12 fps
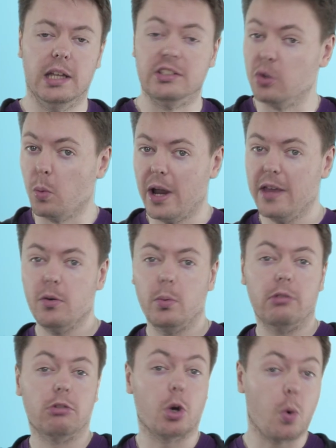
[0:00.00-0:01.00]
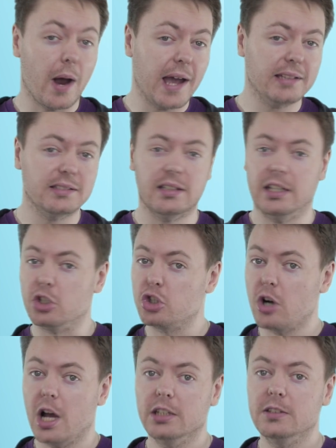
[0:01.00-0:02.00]
It's the way that we request and
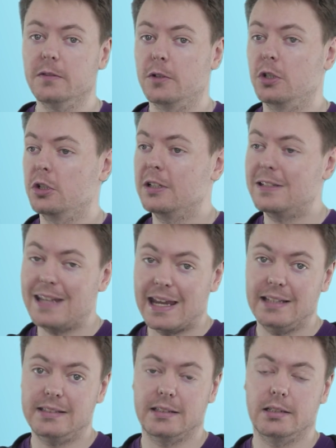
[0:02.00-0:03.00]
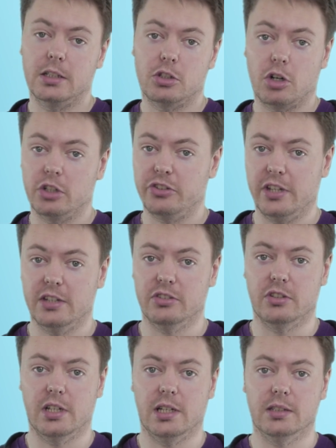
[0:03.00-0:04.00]
transfer data across the
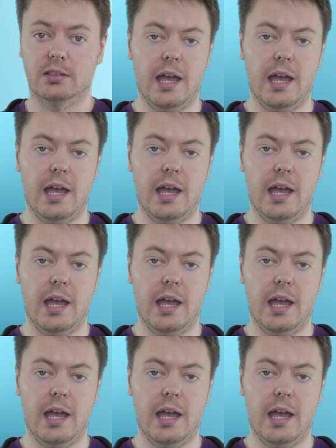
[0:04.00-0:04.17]
internet.